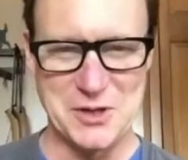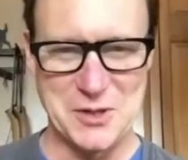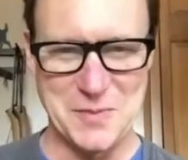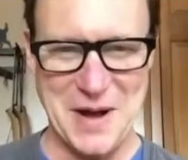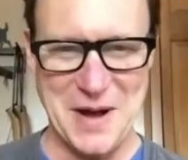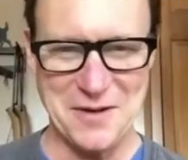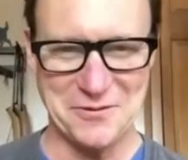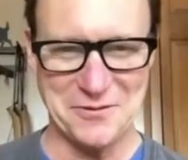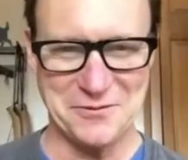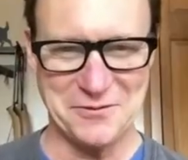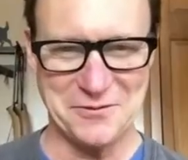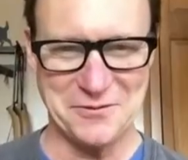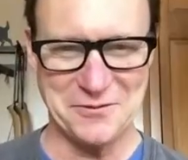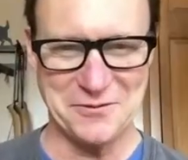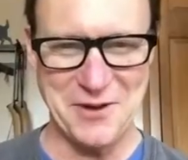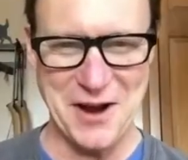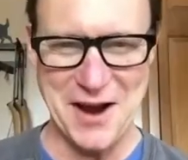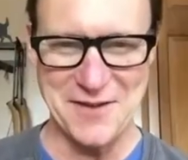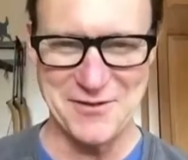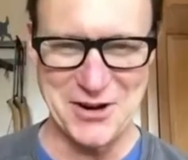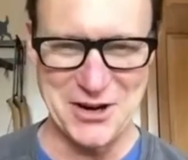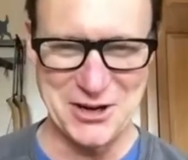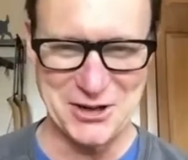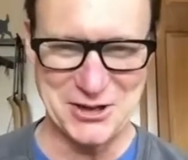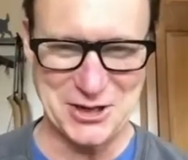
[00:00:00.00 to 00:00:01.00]
about 5 years
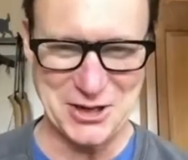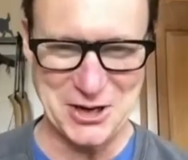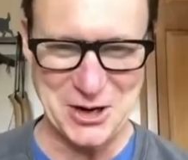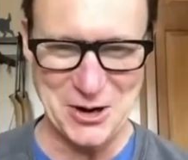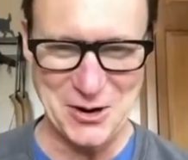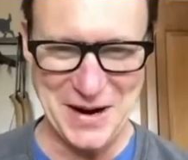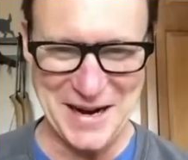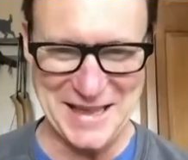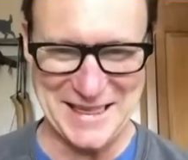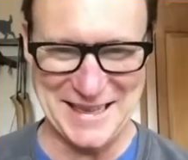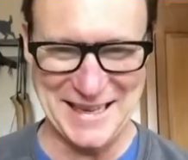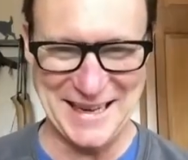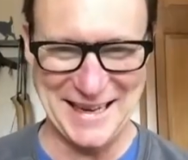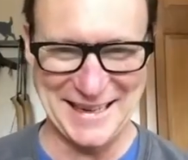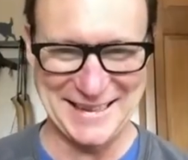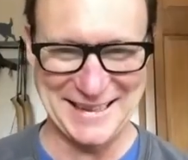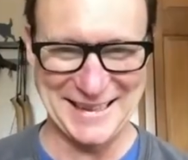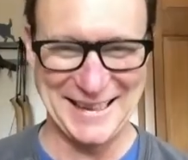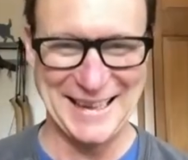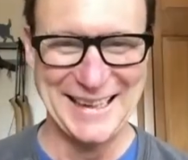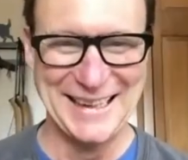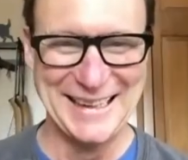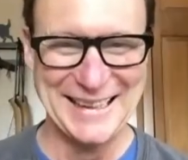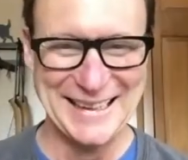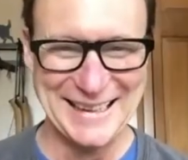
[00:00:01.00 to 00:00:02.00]
ago, I think.
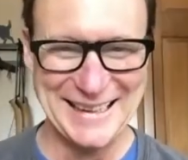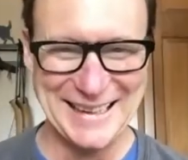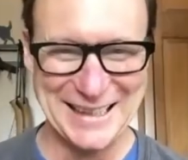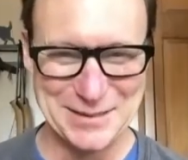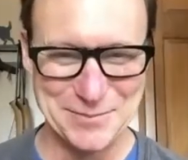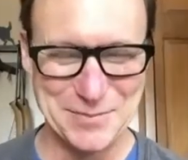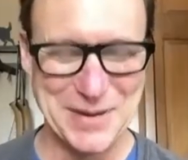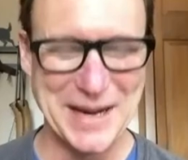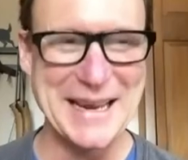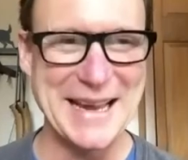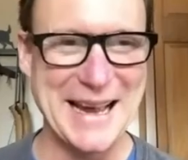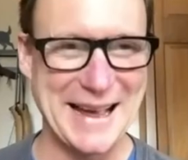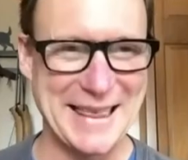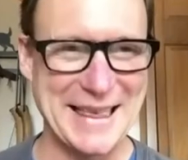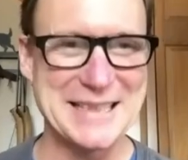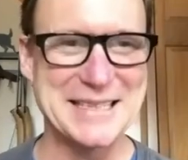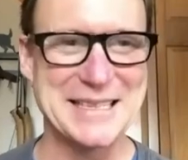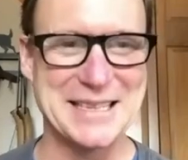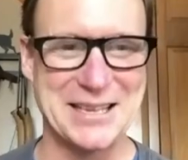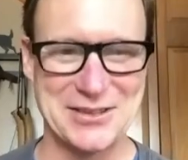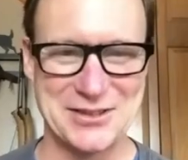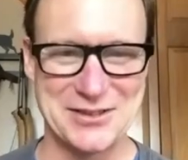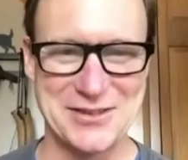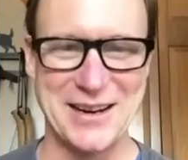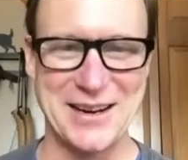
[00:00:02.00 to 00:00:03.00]
But yeah, that sounds.